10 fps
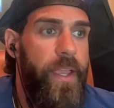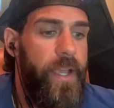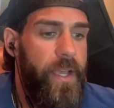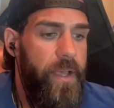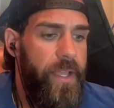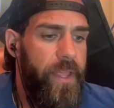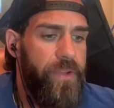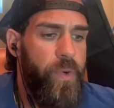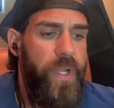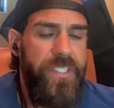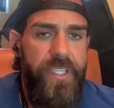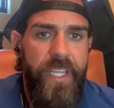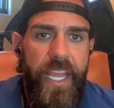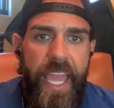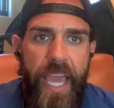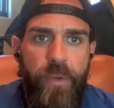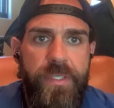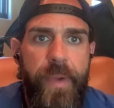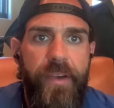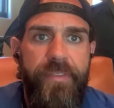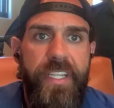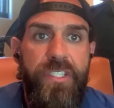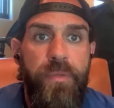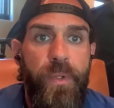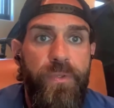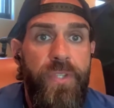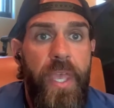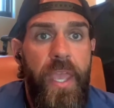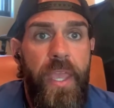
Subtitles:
Another question that I had was about vegetables.